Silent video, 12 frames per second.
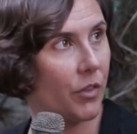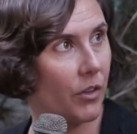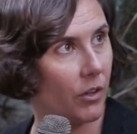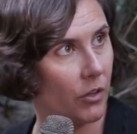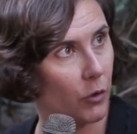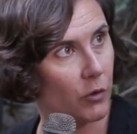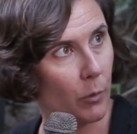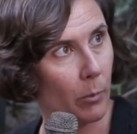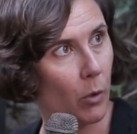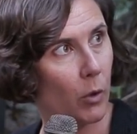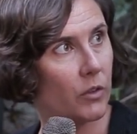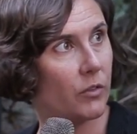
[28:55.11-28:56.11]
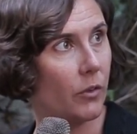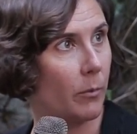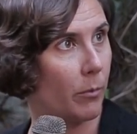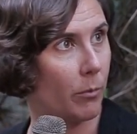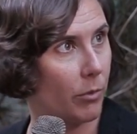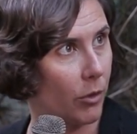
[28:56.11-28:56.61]
the news reports
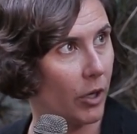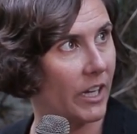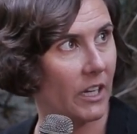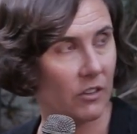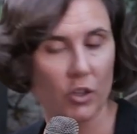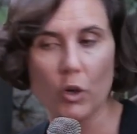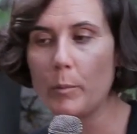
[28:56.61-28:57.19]
from 30 years ago,